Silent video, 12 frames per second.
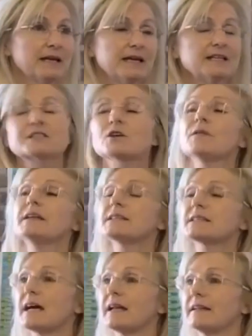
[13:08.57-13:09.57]
And so they
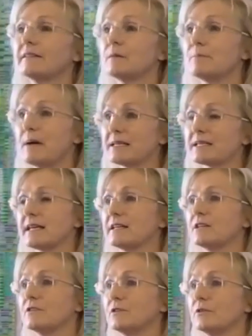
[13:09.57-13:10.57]
decided the best
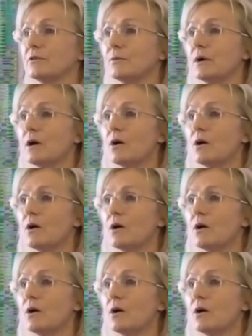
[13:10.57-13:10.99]
thing to do